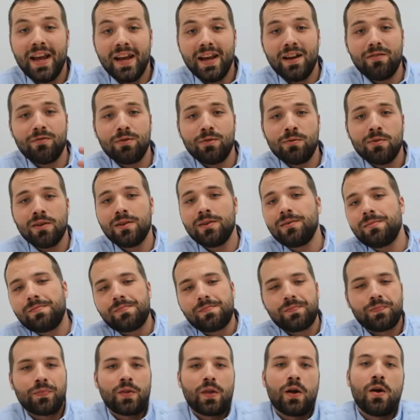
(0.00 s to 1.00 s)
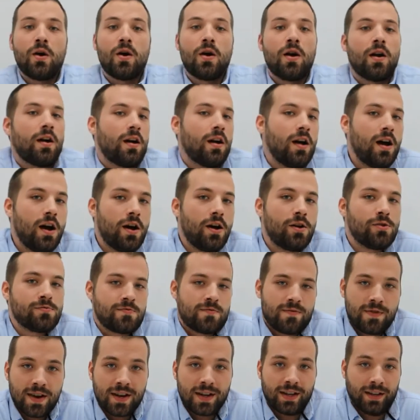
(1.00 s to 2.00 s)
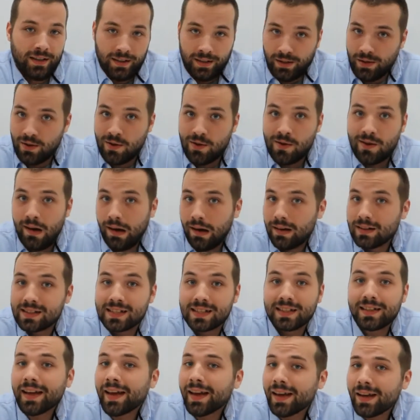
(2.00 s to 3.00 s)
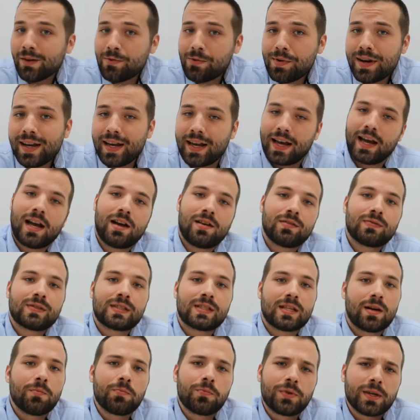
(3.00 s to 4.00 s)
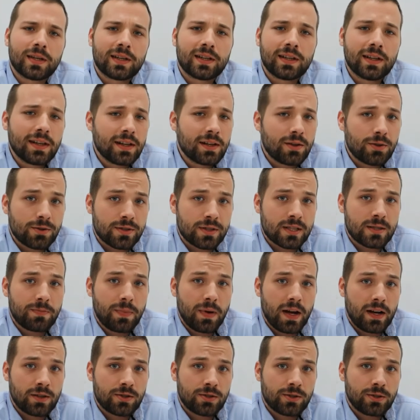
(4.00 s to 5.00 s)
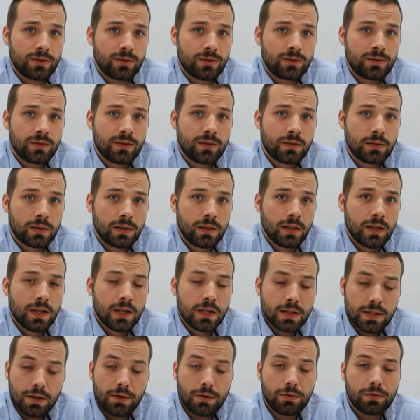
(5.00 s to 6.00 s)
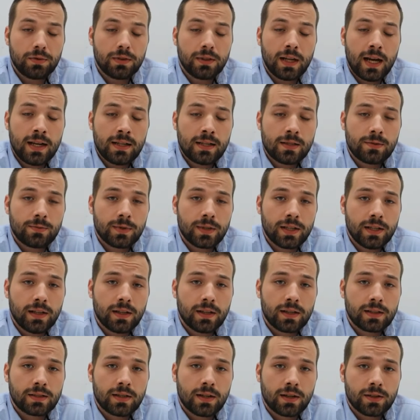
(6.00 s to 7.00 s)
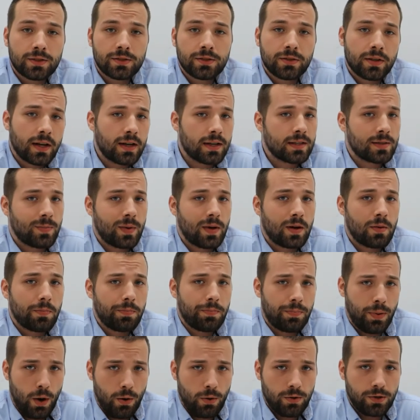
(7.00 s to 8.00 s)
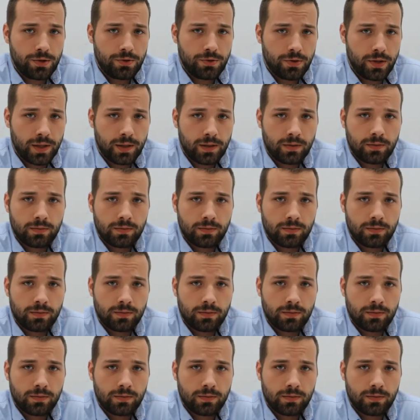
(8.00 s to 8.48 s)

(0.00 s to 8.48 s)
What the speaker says: everyone! Alright, today we have something a little special. So last week I talked to you guys about poetry.